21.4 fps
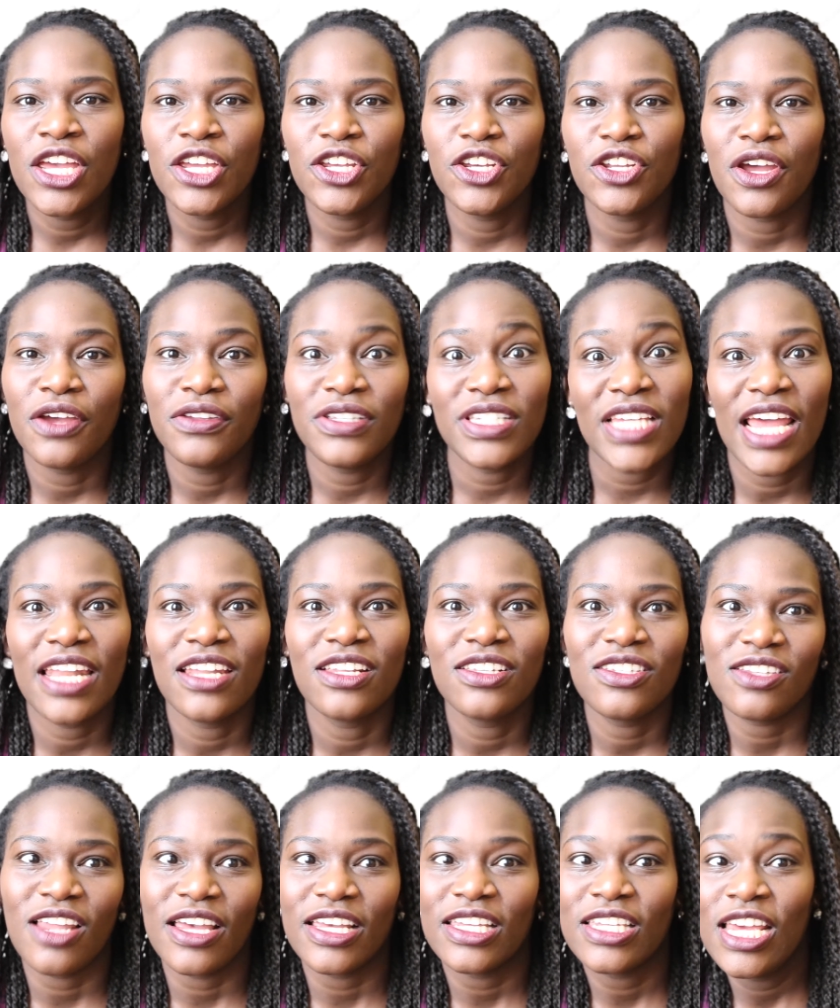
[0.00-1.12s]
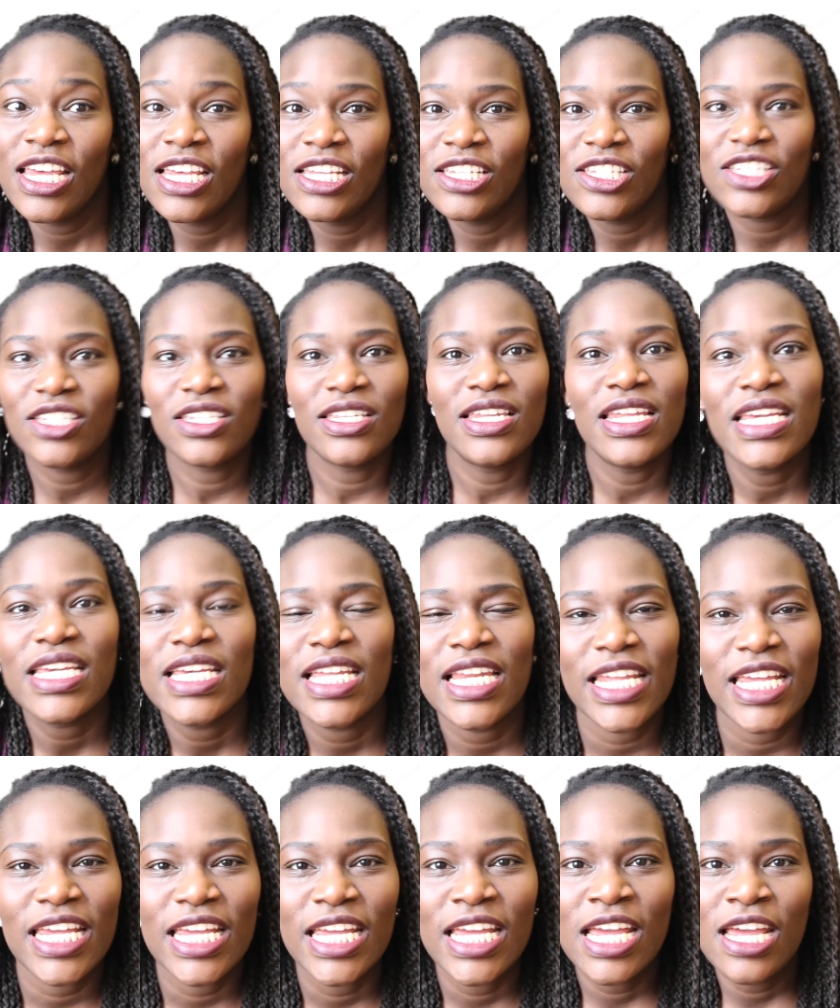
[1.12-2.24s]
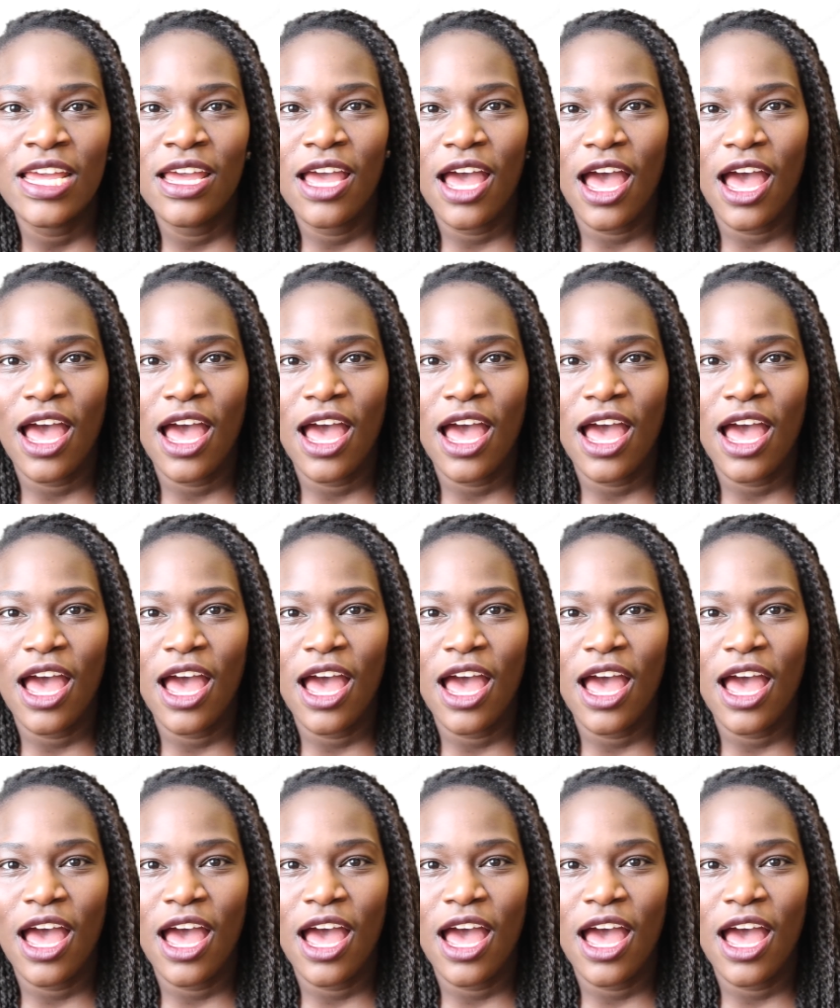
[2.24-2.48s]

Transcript: you know, tenants like sneakily